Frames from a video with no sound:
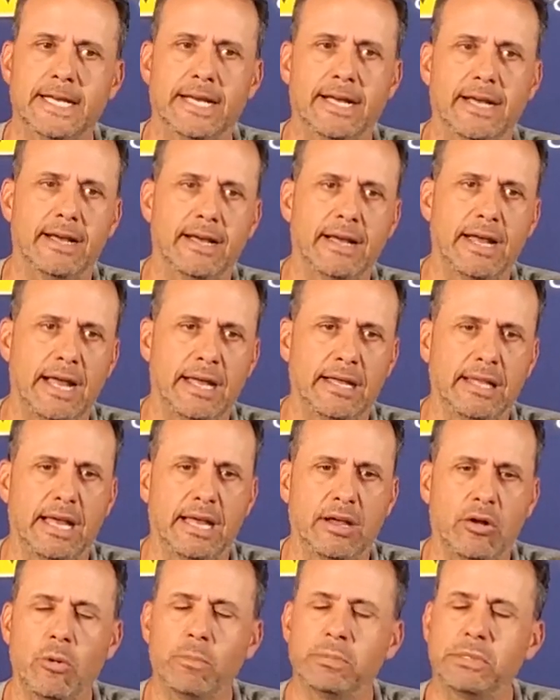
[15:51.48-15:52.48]

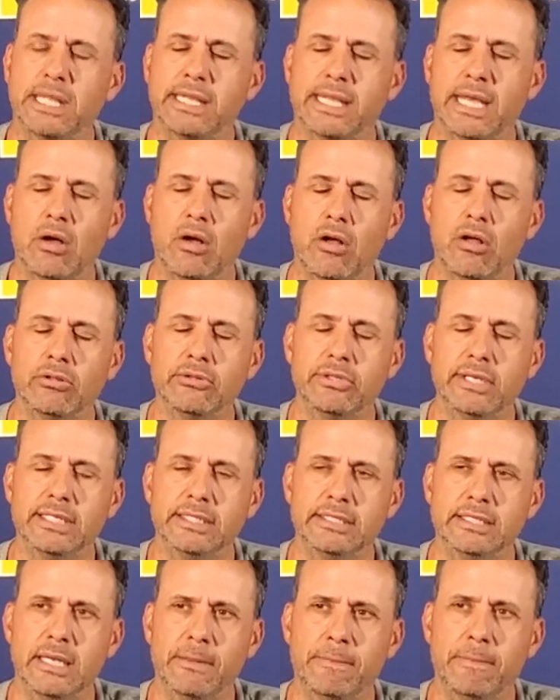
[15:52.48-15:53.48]
I hope that they all
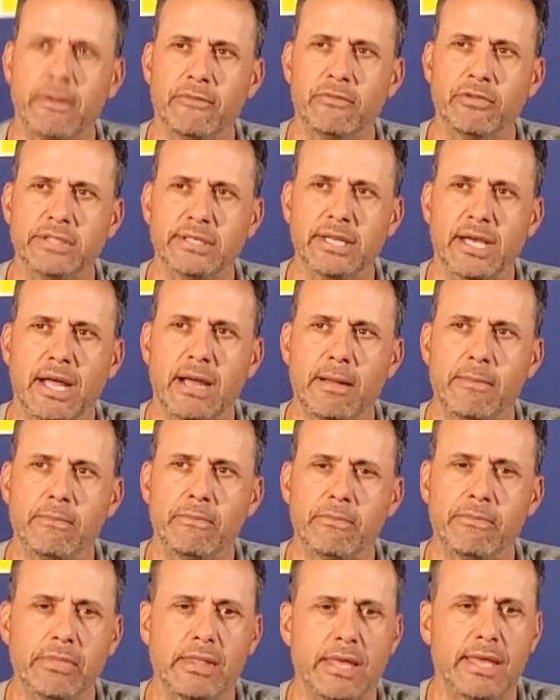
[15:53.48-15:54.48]
dig deep every
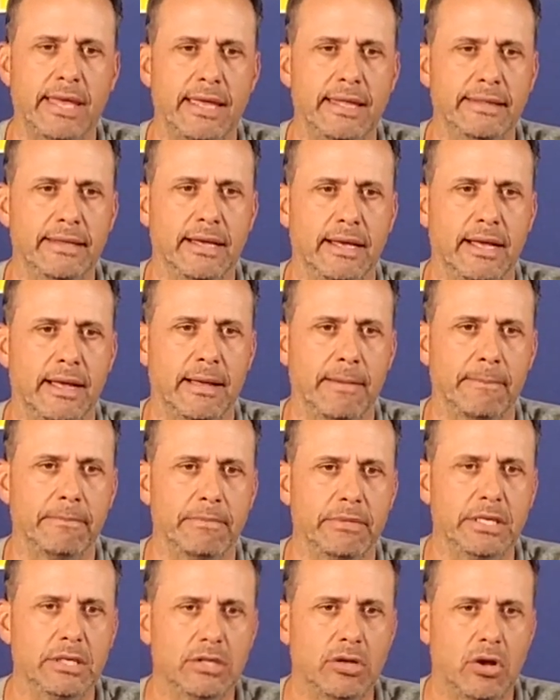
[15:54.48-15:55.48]
time.
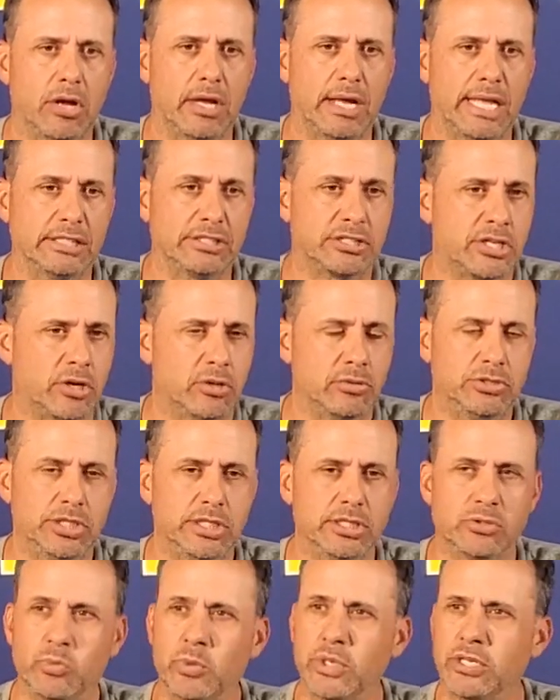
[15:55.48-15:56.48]
And as
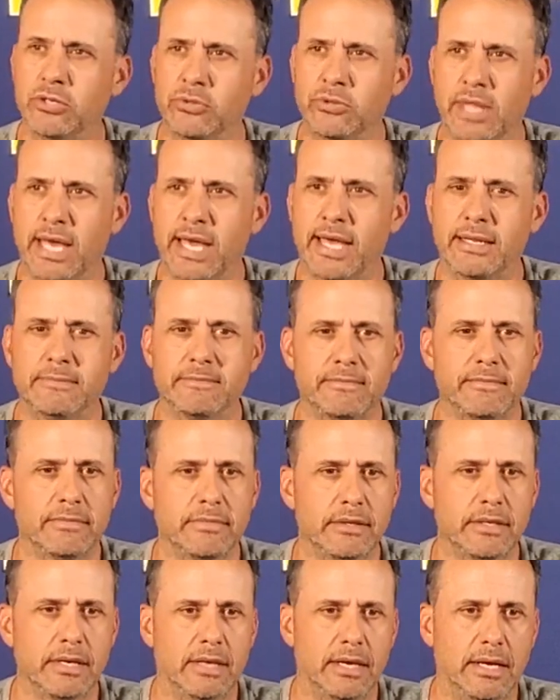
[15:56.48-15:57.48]
coaches, we do that.
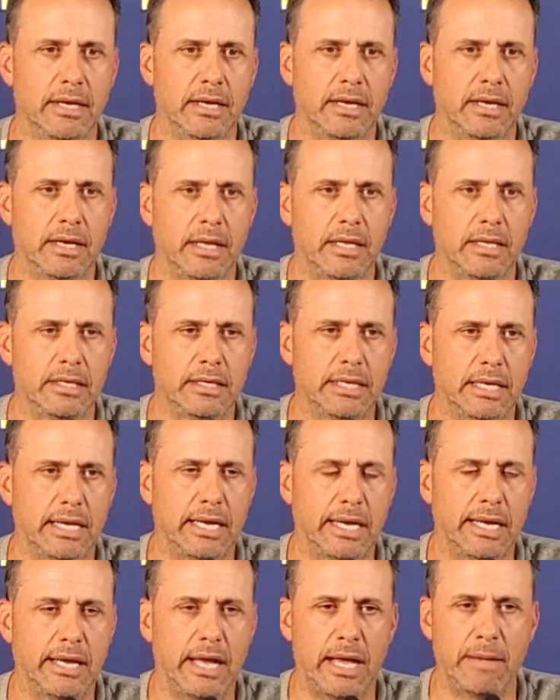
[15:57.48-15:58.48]

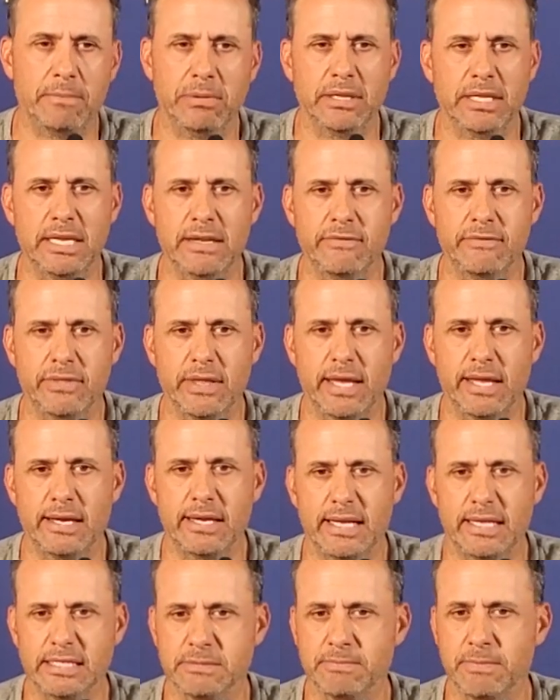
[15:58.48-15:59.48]
I believe
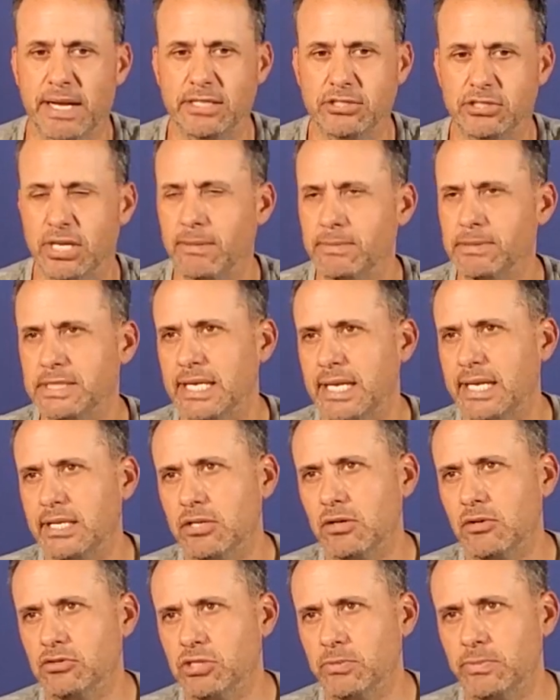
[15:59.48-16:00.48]
that it's my job as the
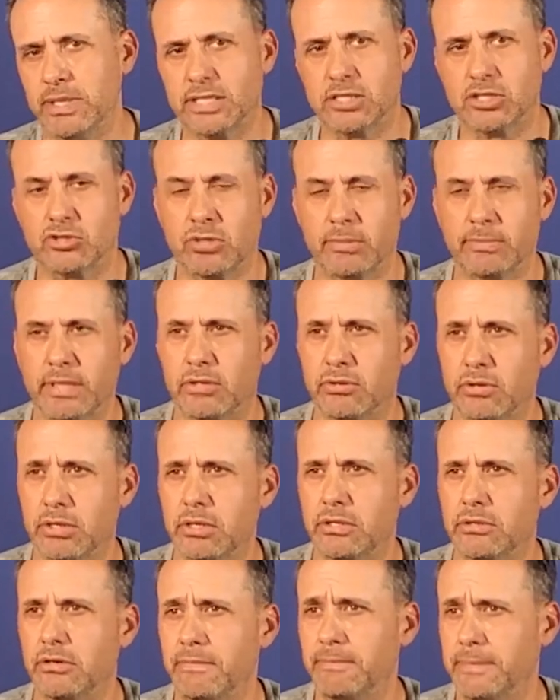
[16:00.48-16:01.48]
head coach to be extremely
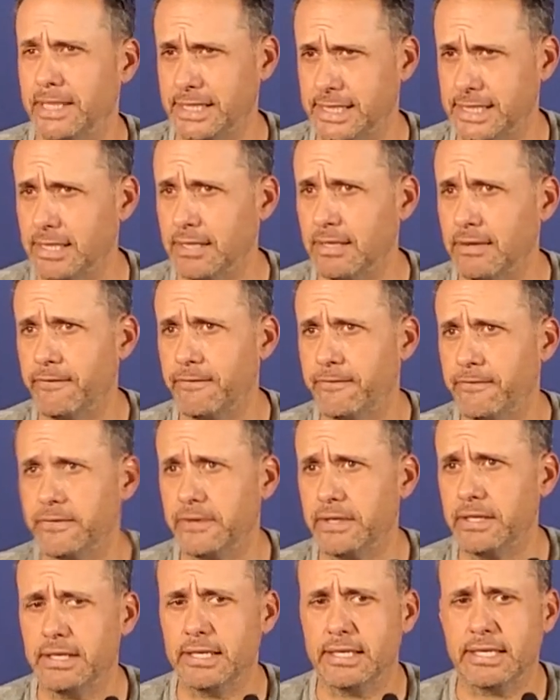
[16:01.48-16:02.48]
critical of
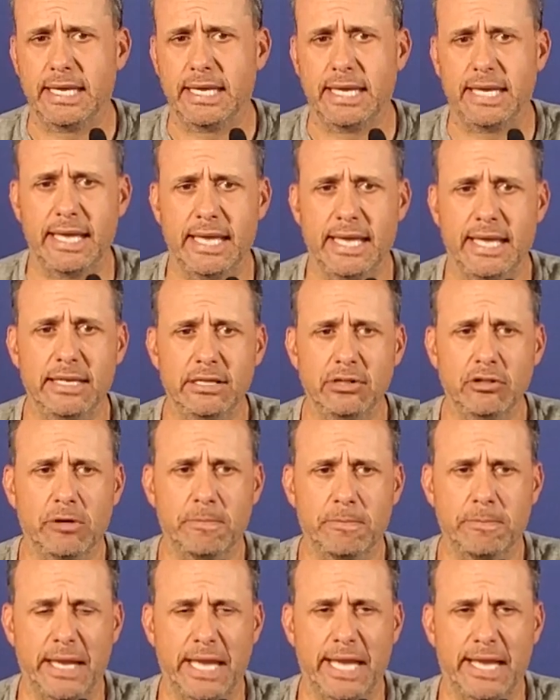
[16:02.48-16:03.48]
myself and
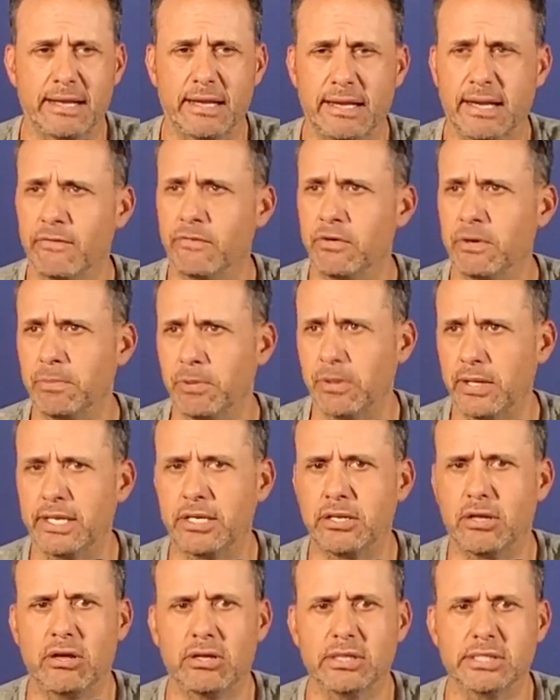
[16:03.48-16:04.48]
look back on every play
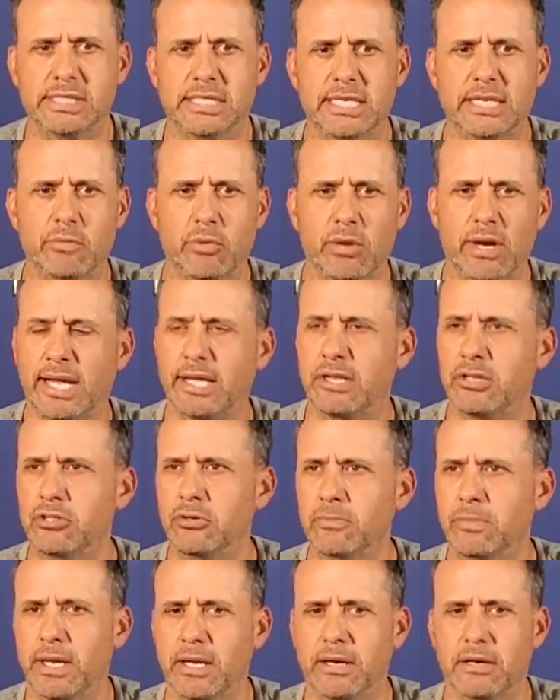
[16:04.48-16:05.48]
call and see what I could
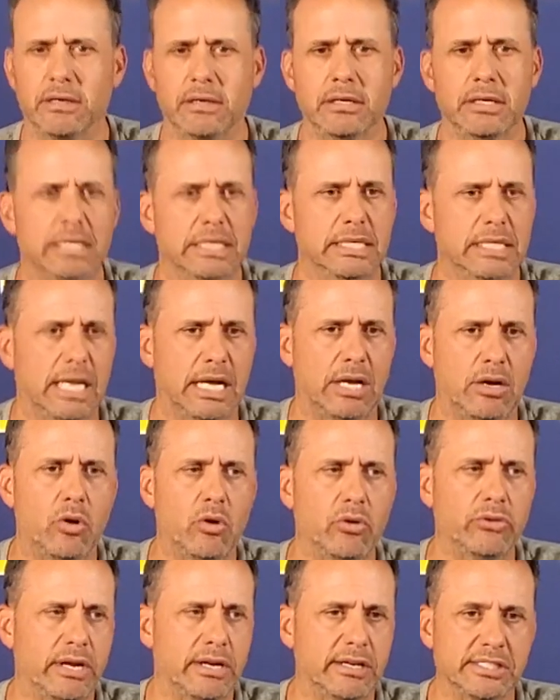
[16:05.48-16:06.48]
do better,
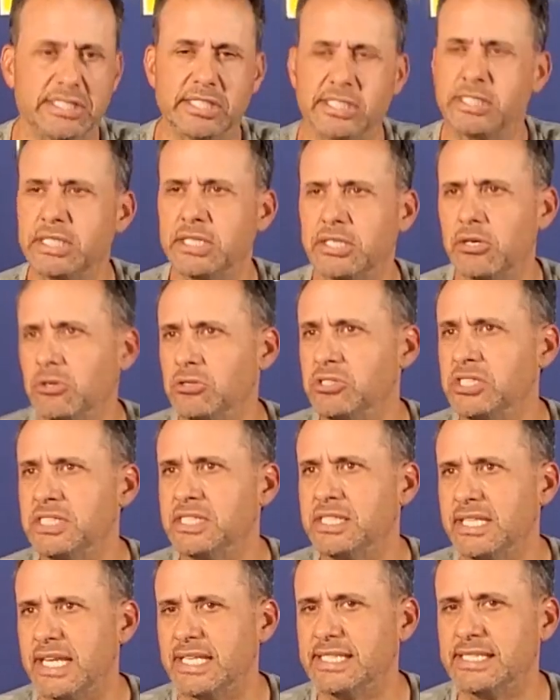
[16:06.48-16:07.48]
hold our assistant
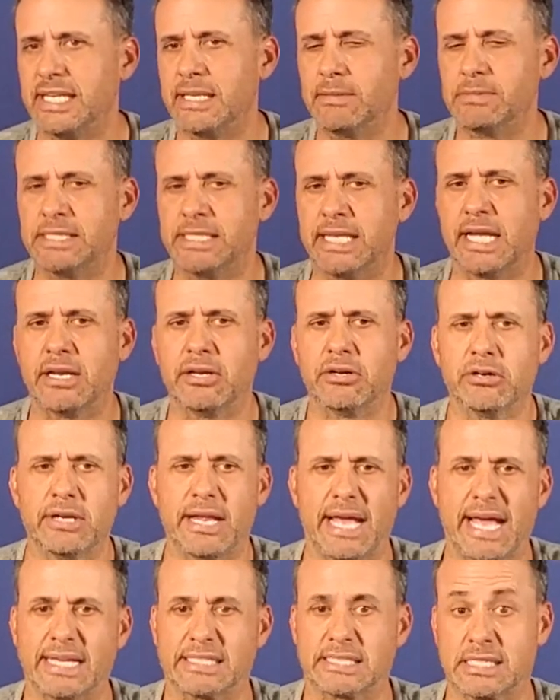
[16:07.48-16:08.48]
coaches to that same
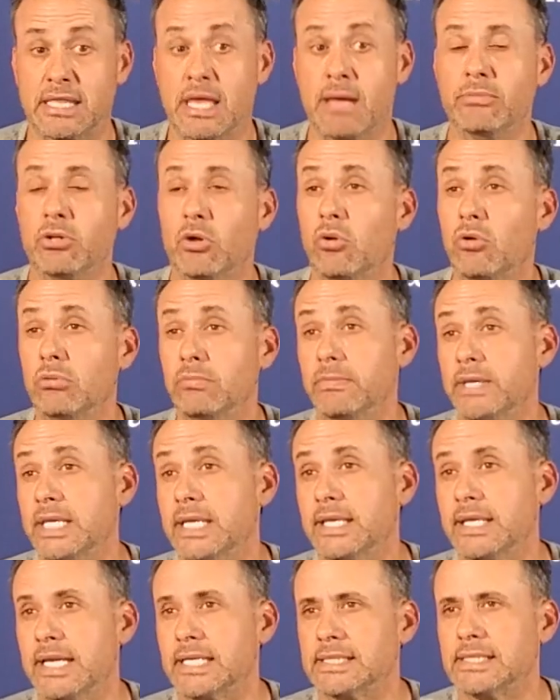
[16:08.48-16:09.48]
standard, ask them to hold me
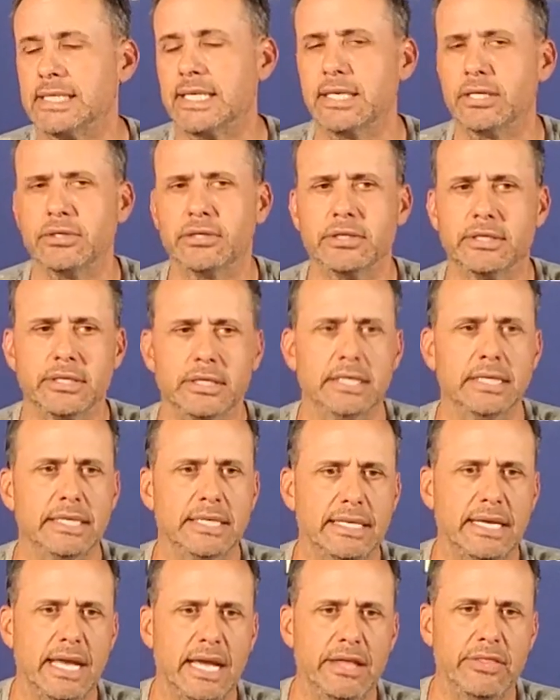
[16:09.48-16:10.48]
to that standard.
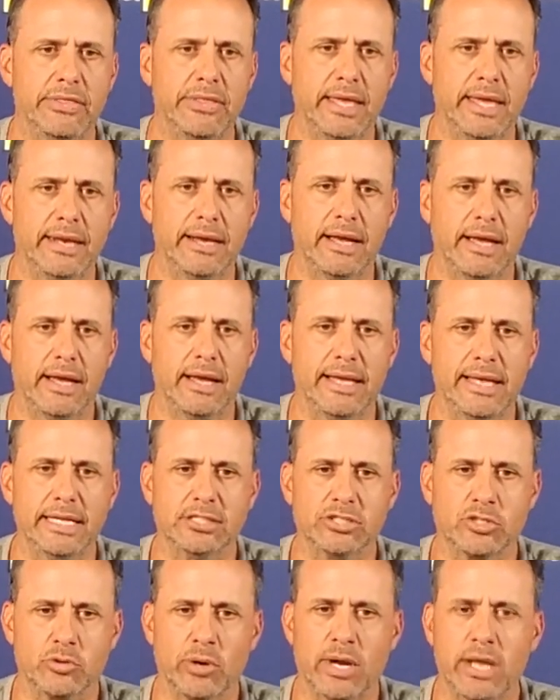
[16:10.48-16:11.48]
And then
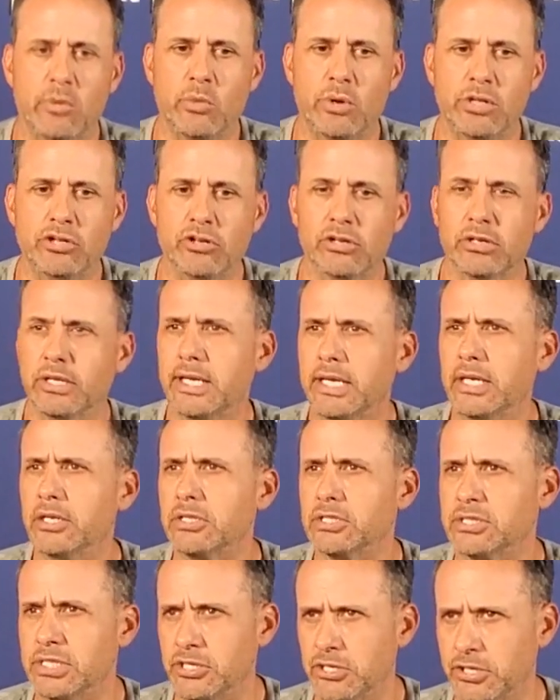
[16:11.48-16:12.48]
it's great when your
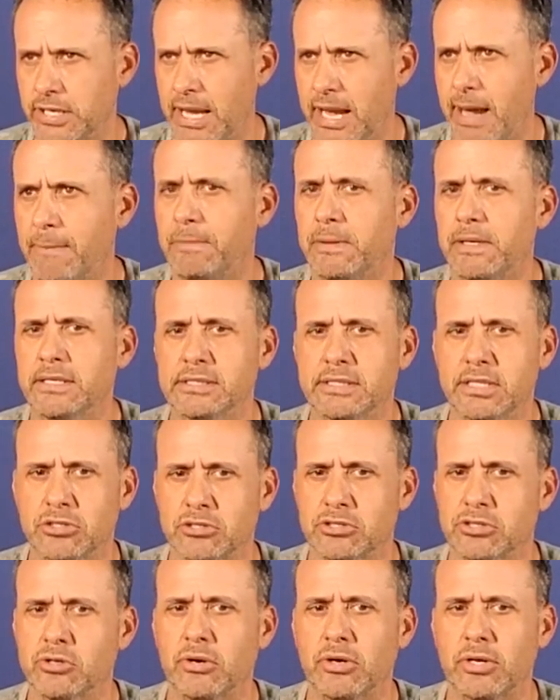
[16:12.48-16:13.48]
leaders and your captains and
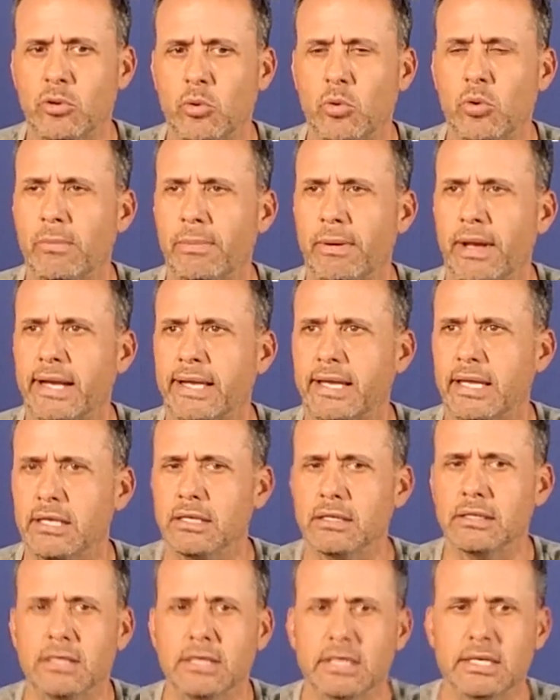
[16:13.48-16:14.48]
your starting quarterback
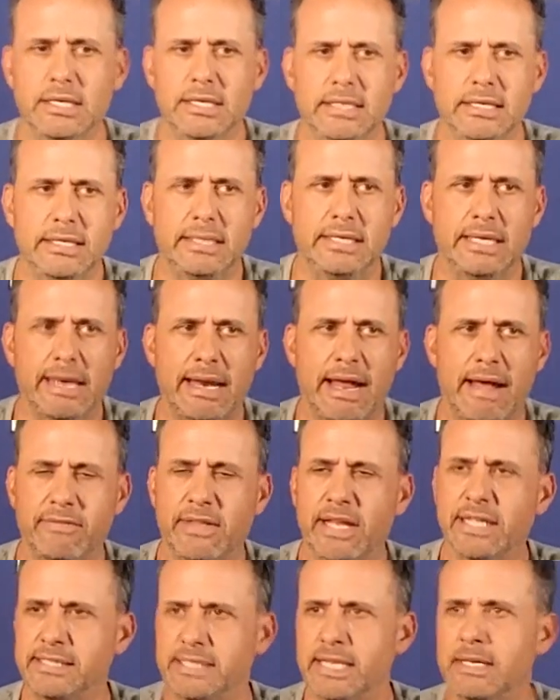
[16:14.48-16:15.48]
can have
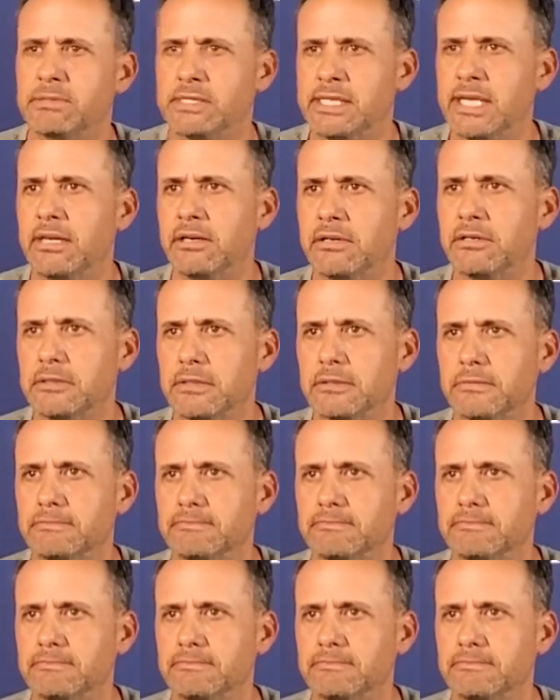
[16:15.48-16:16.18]
that same standard.